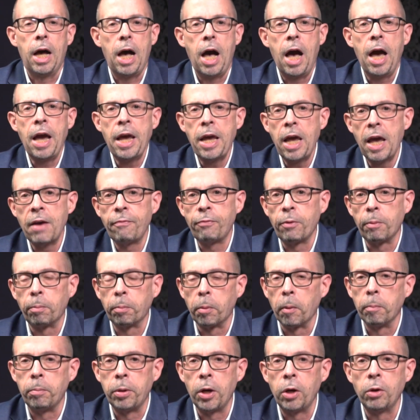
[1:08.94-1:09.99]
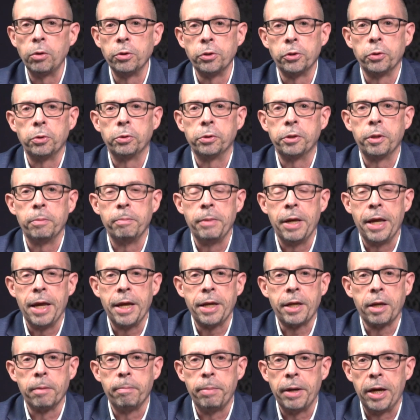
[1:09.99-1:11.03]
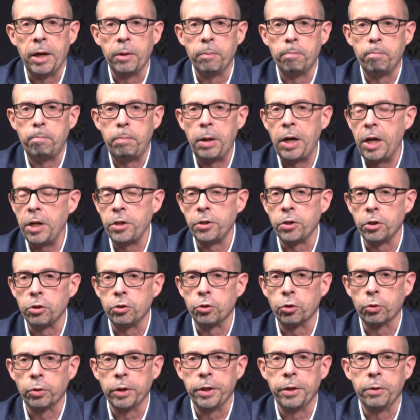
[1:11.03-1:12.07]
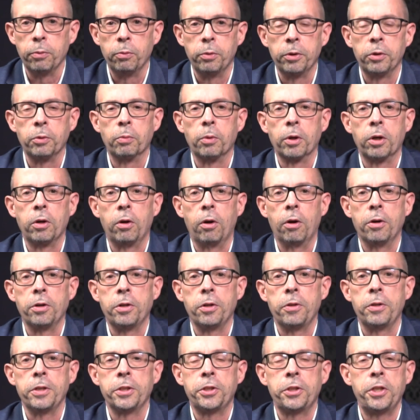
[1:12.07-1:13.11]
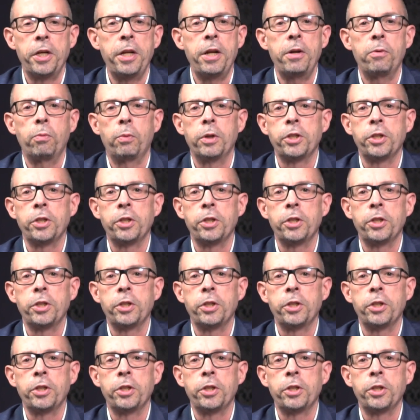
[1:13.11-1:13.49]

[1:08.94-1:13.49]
I have a proposal to make about punditry with regard to the Synod,